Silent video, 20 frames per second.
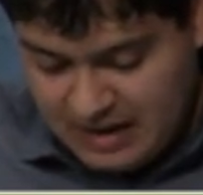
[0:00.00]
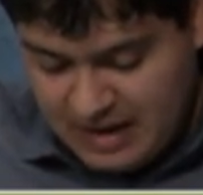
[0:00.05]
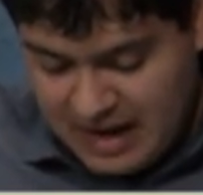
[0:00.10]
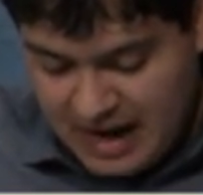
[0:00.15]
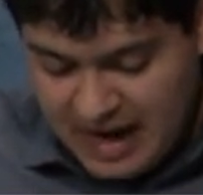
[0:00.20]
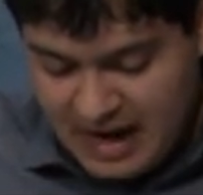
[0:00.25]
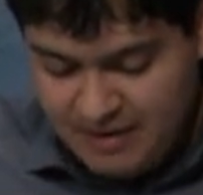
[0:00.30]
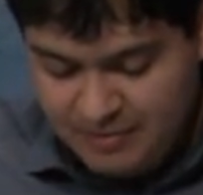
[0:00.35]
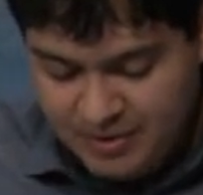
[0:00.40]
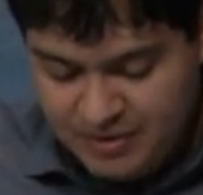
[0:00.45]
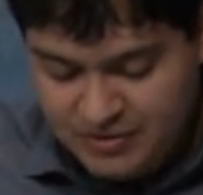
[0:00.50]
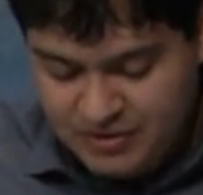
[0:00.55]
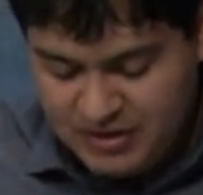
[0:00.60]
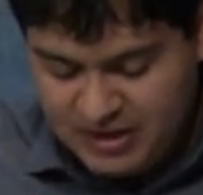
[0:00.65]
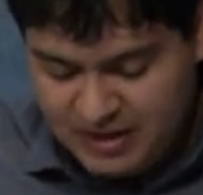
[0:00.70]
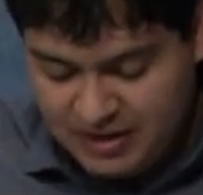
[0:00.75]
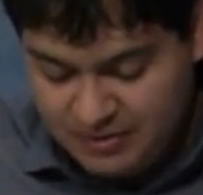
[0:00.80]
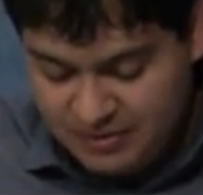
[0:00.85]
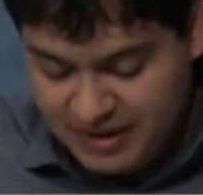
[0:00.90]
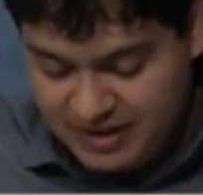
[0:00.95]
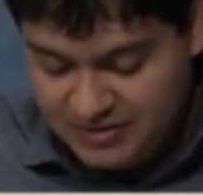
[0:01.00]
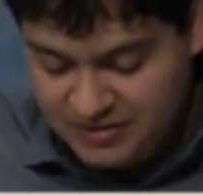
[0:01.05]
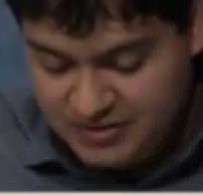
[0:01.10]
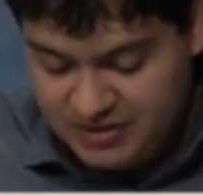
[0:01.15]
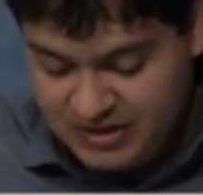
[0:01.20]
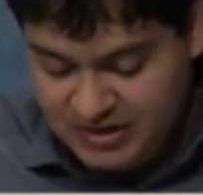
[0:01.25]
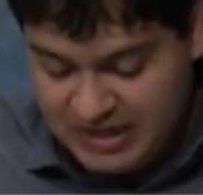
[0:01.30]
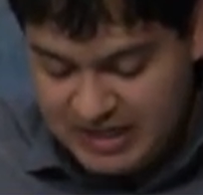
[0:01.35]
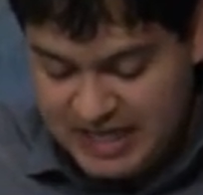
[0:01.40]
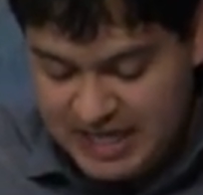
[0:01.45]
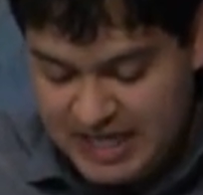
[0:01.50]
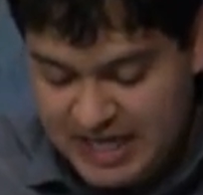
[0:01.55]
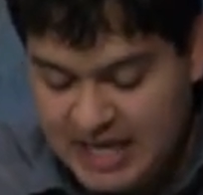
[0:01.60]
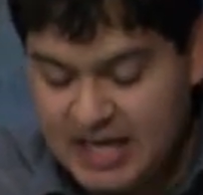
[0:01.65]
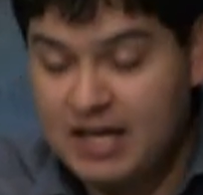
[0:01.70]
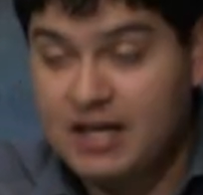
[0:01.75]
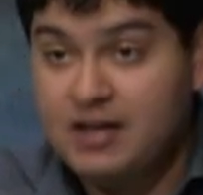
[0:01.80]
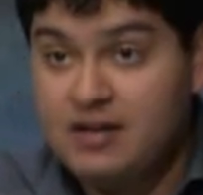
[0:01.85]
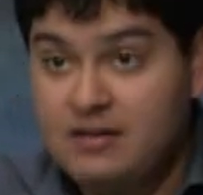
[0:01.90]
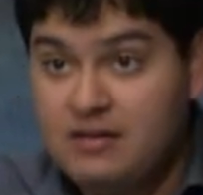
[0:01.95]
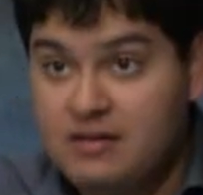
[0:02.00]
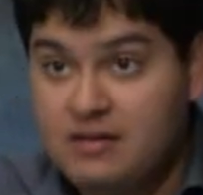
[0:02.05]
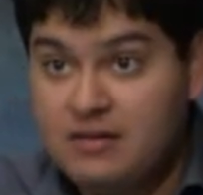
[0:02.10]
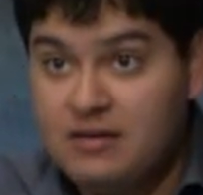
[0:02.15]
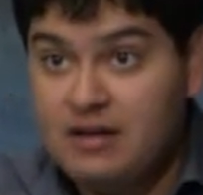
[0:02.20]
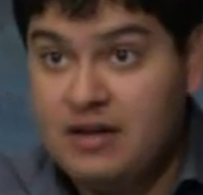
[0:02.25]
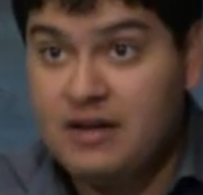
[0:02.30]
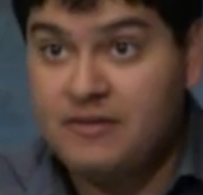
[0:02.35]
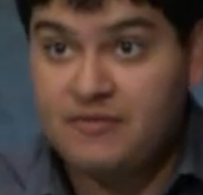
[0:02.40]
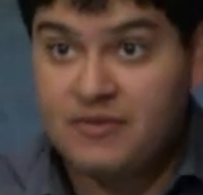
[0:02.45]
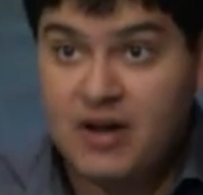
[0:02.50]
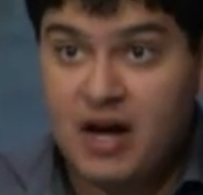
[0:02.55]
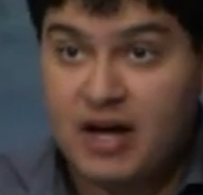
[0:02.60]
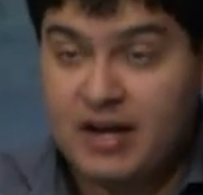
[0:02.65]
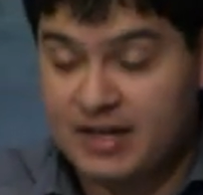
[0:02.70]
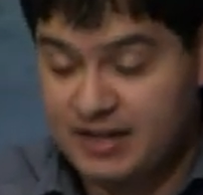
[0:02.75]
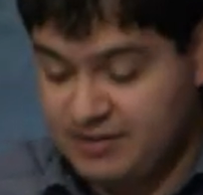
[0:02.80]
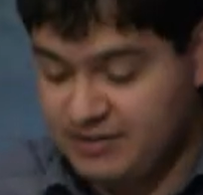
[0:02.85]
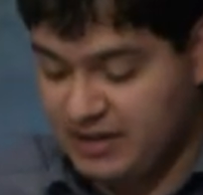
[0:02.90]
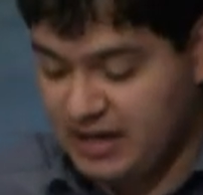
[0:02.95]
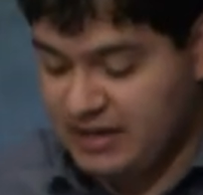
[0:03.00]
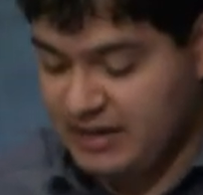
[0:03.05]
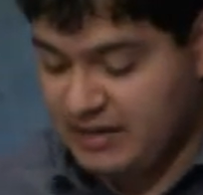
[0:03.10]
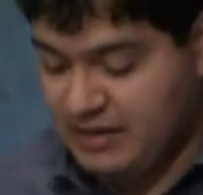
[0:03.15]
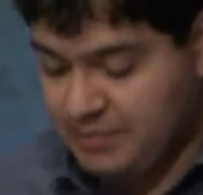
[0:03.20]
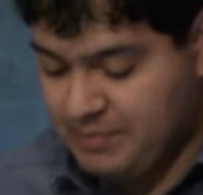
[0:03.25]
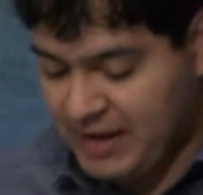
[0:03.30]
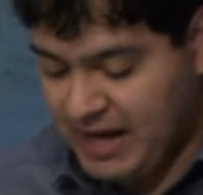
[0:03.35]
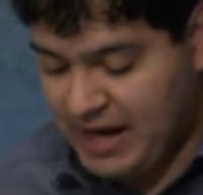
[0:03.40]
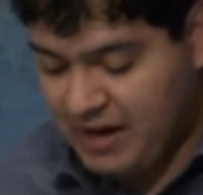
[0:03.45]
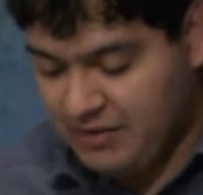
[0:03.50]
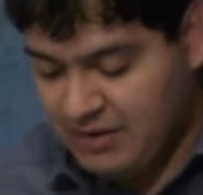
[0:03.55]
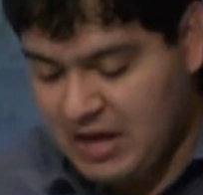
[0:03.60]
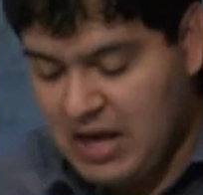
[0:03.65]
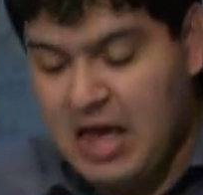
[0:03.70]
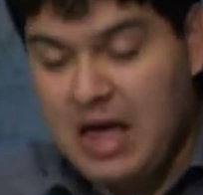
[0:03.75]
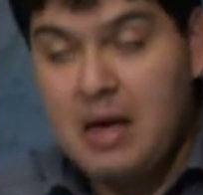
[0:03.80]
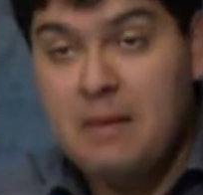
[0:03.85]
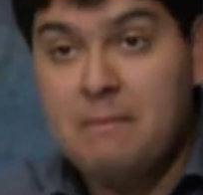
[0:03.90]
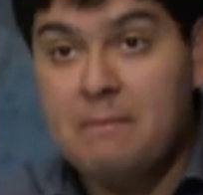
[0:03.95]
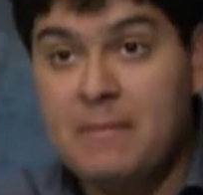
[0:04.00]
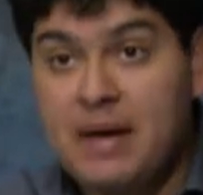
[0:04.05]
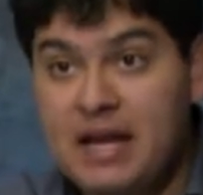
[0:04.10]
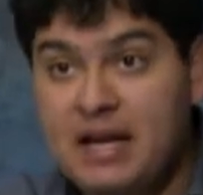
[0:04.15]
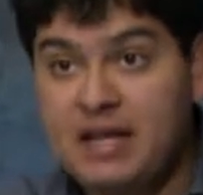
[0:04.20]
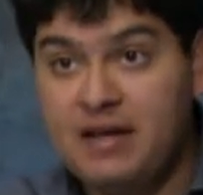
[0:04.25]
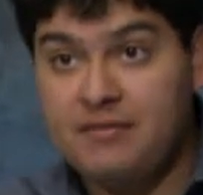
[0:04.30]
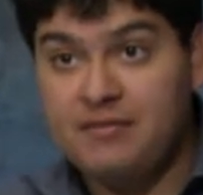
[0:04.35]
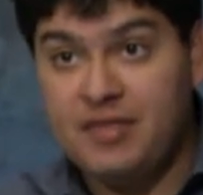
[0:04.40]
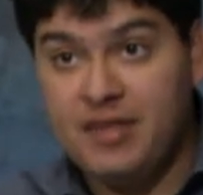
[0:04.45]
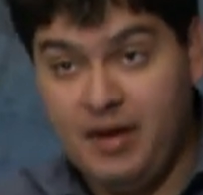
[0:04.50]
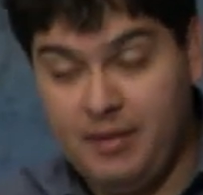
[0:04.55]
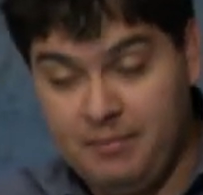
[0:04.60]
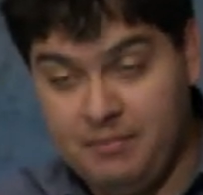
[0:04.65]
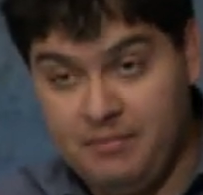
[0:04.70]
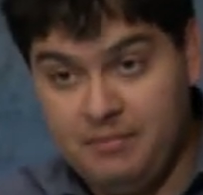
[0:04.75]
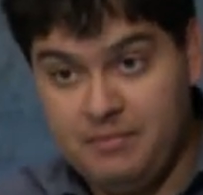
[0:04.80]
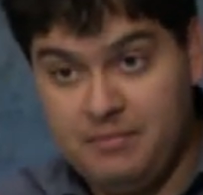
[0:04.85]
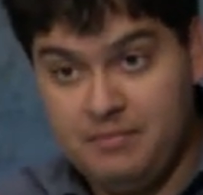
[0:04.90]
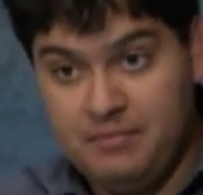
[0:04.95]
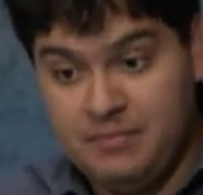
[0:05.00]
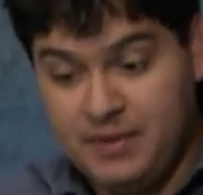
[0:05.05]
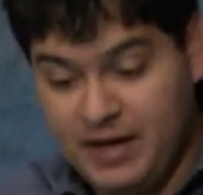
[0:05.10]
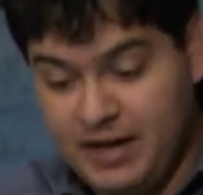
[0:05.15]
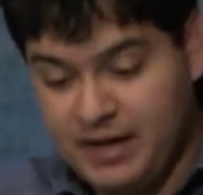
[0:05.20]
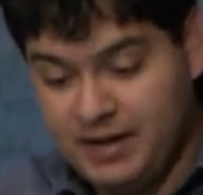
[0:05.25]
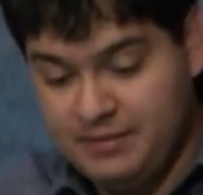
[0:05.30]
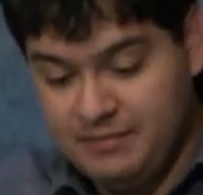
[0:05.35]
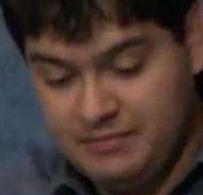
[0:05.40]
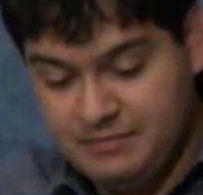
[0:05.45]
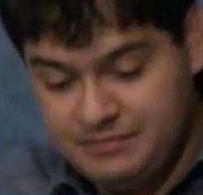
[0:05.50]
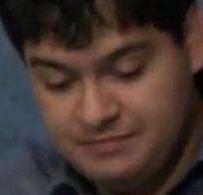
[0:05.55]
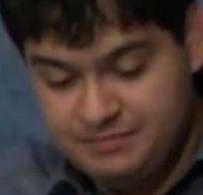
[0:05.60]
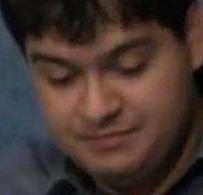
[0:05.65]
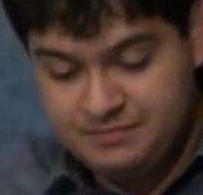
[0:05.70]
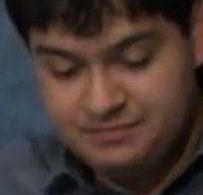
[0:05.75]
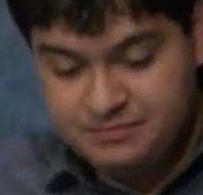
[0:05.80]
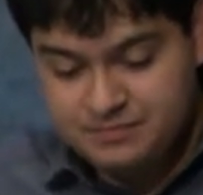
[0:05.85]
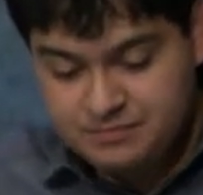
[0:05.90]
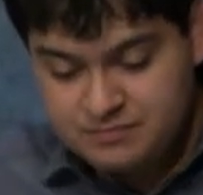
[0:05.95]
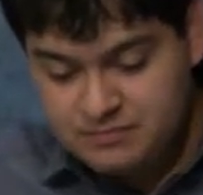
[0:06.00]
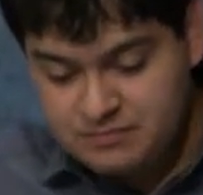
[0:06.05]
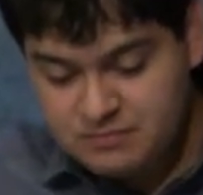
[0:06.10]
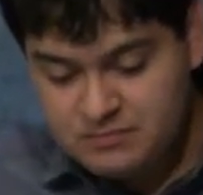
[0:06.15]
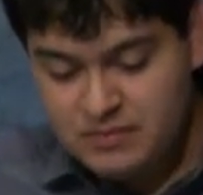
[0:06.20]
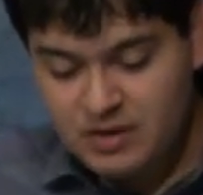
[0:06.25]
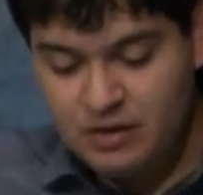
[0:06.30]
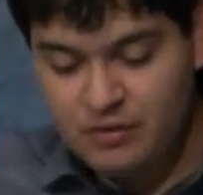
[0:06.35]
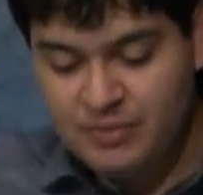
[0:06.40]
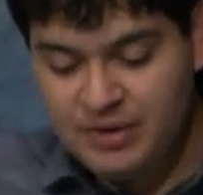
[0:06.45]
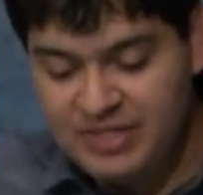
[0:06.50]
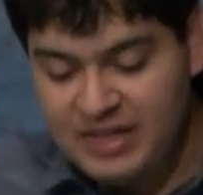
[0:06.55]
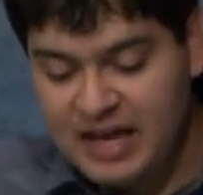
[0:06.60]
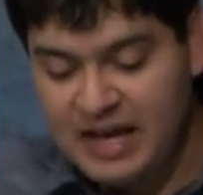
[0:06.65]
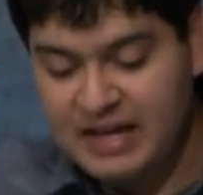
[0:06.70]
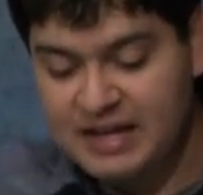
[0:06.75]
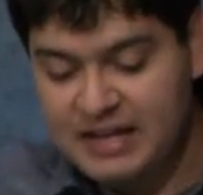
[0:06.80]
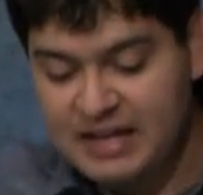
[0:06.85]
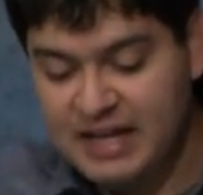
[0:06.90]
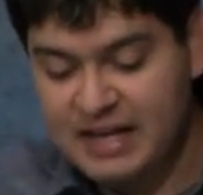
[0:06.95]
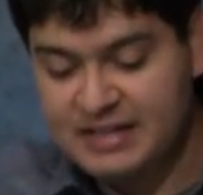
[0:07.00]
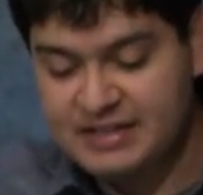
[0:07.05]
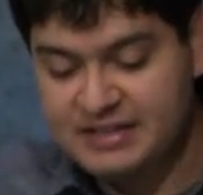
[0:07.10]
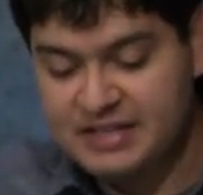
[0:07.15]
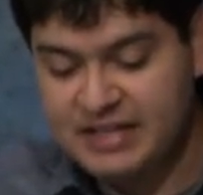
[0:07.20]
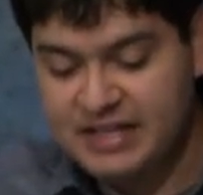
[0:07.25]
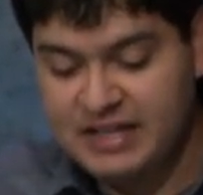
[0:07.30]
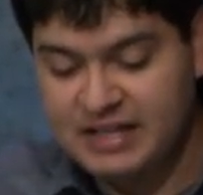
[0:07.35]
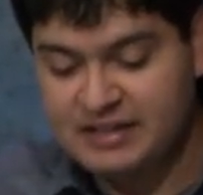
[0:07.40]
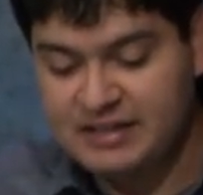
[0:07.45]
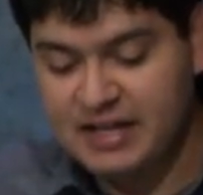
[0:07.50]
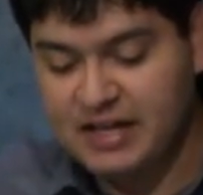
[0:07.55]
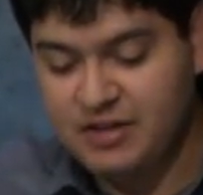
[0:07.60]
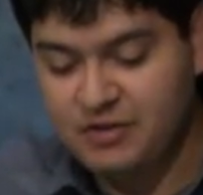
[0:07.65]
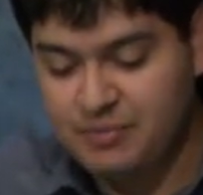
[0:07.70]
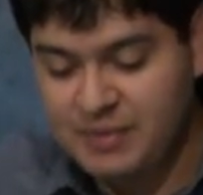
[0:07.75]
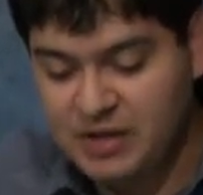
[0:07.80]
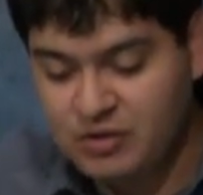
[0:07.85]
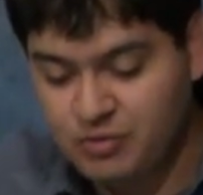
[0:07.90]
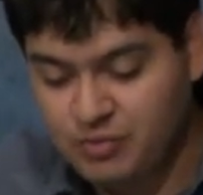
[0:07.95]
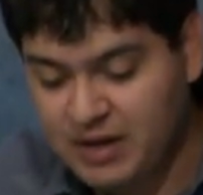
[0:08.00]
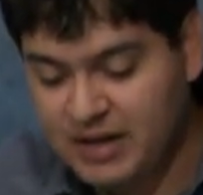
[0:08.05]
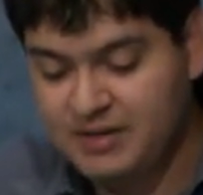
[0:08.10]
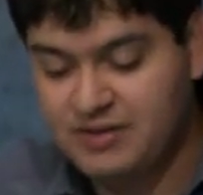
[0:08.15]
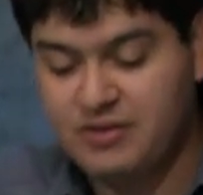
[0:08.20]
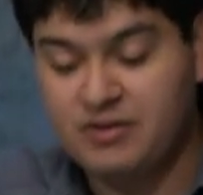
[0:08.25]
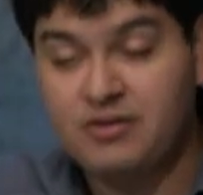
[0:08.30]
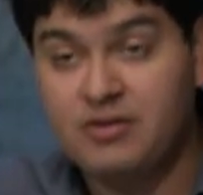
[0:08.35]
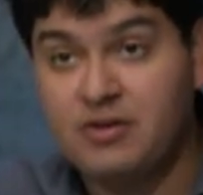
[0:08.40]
I was interested in, if not excited about, many of them, but with ADHD, it takes me twice as